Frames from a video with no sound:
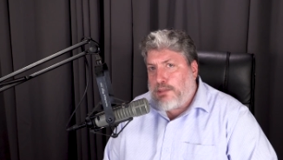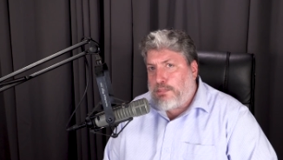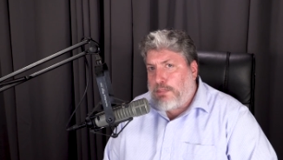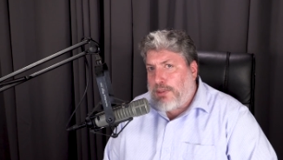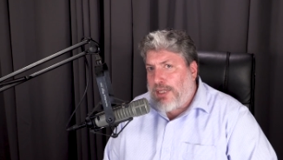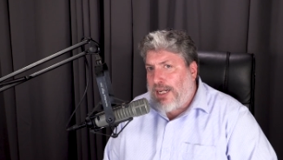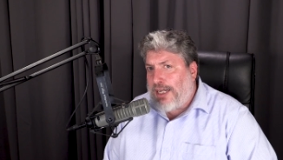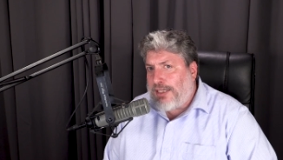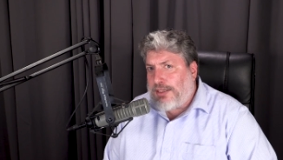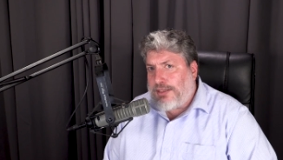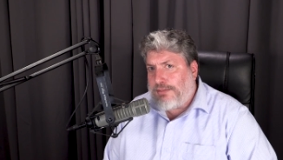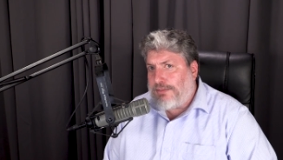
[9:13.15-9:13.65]

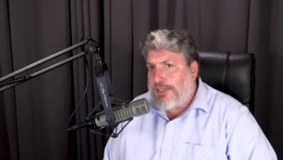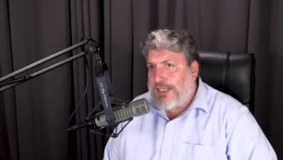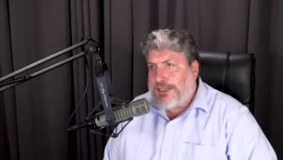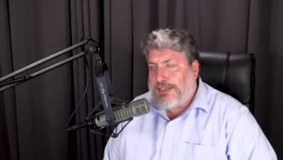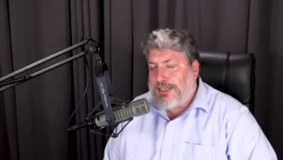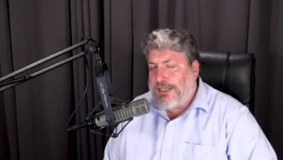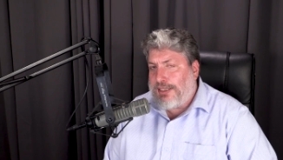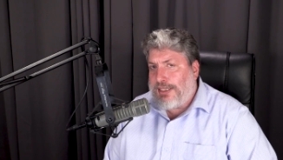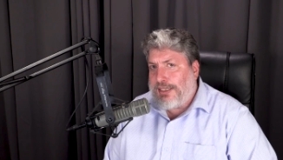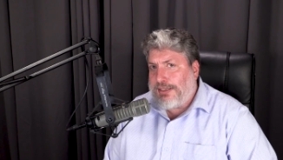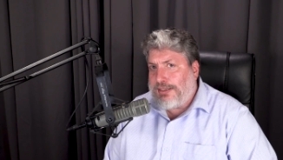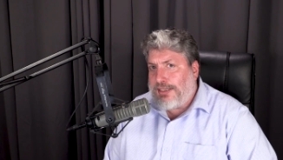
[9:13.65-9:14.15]
plot
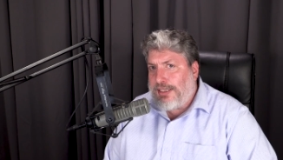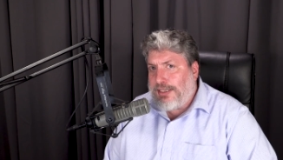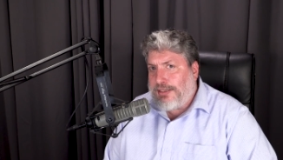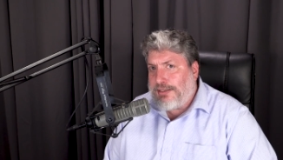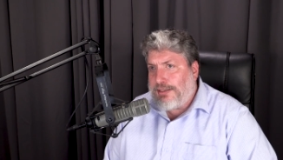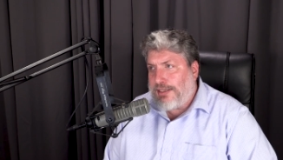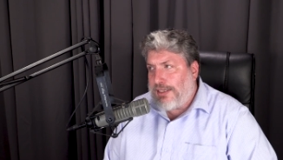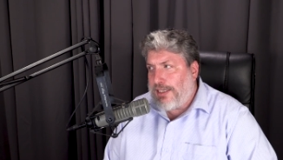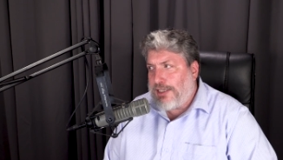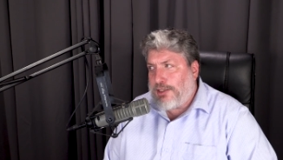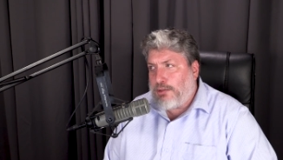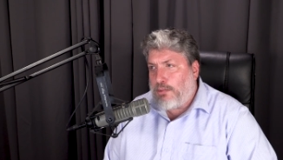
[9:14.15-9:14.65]
device, and they
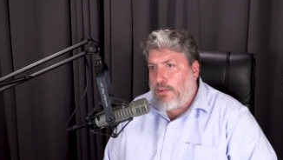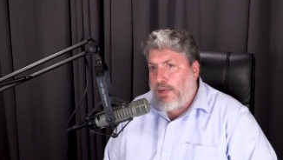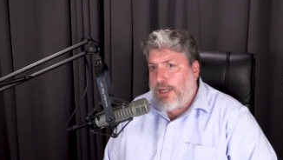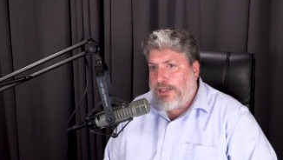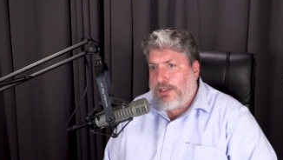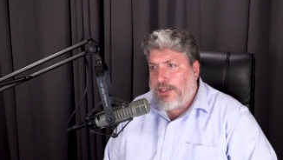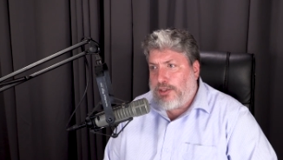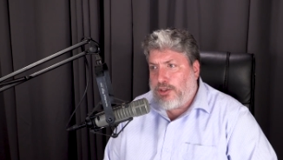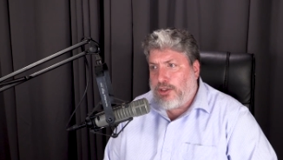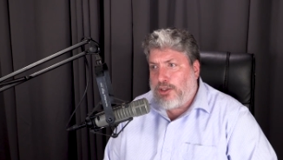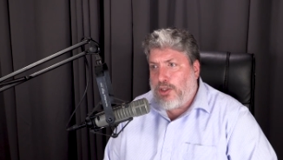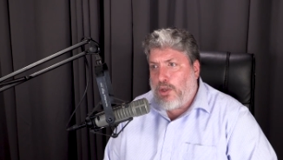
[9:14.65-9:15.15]
didn't. That's why
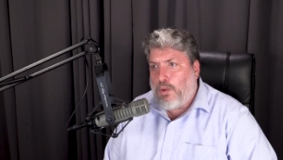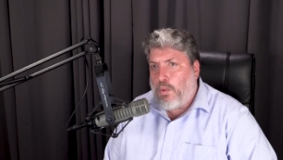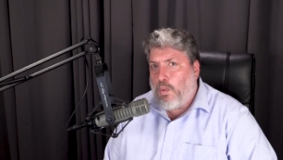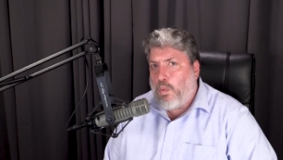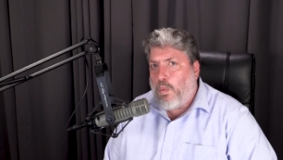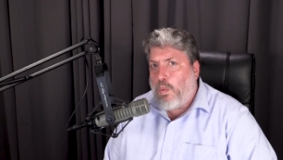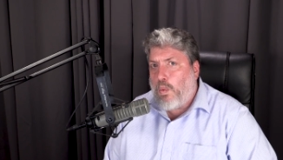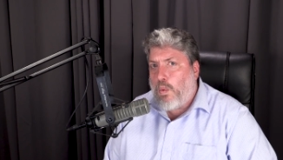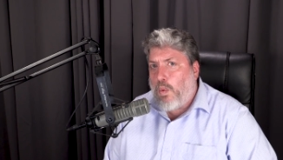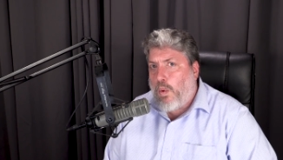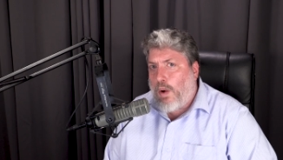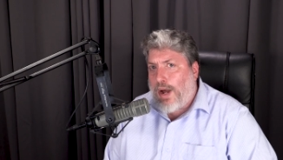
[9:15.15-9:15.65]
they're so
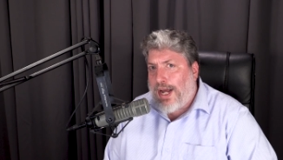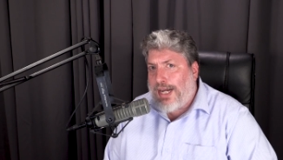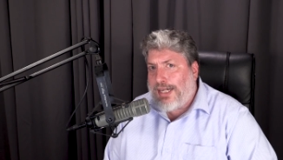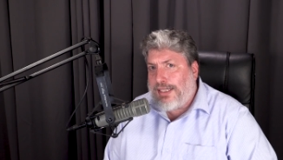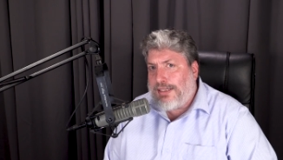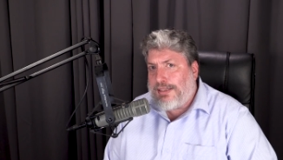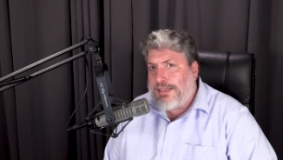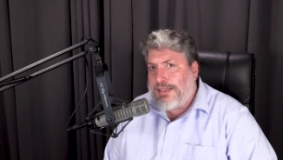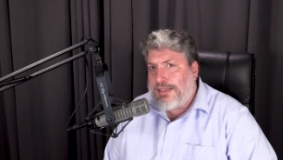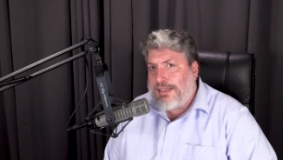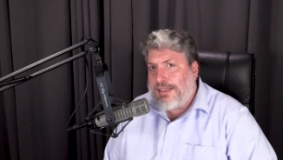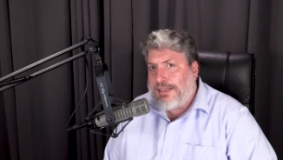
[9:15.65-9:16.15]

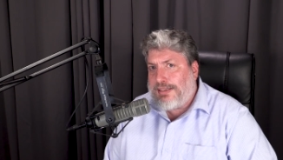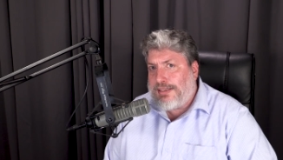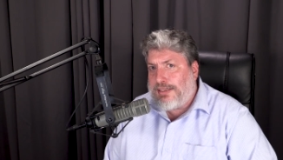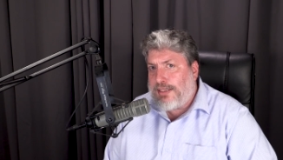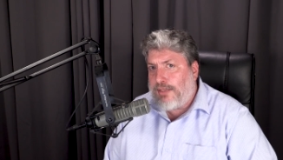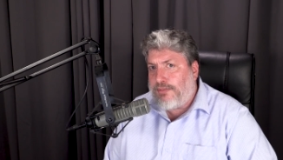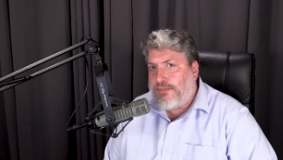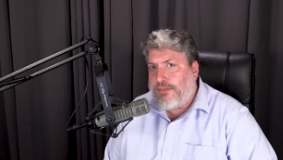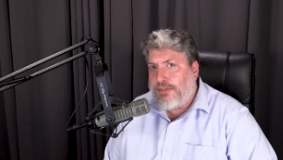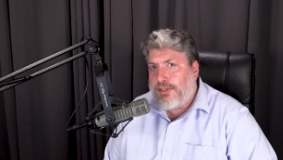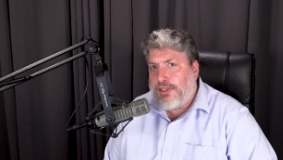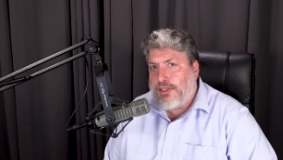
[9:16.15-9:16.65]
widely
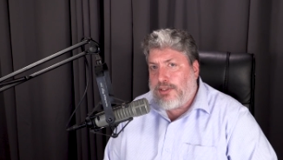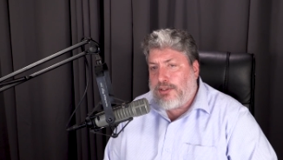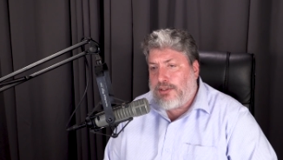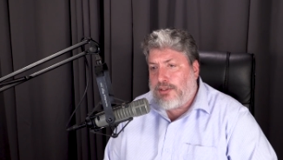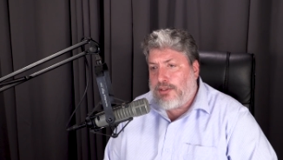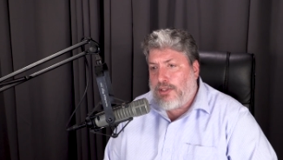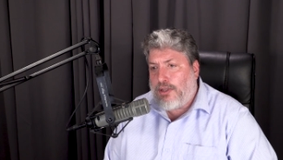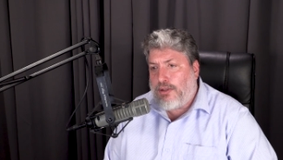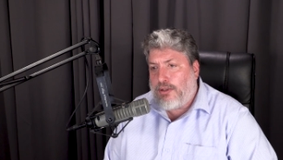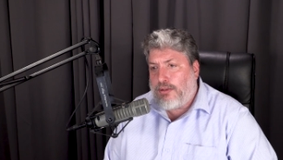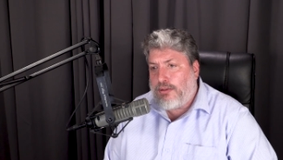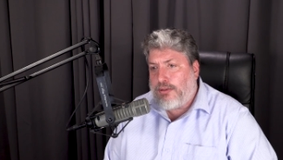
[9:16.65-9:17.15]
different, they're
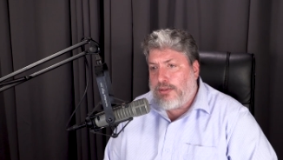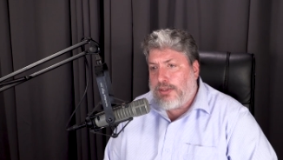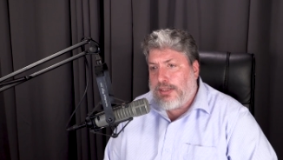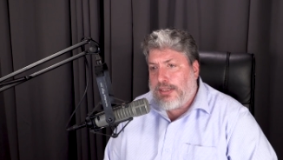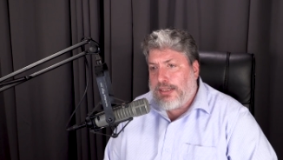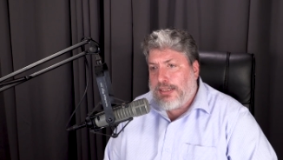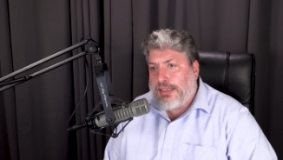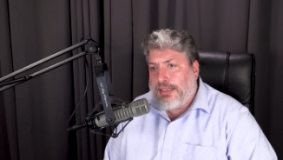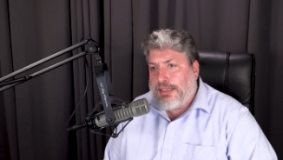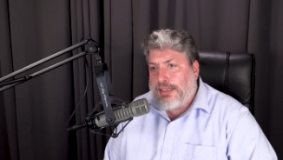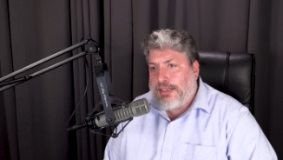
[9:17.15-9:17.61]
so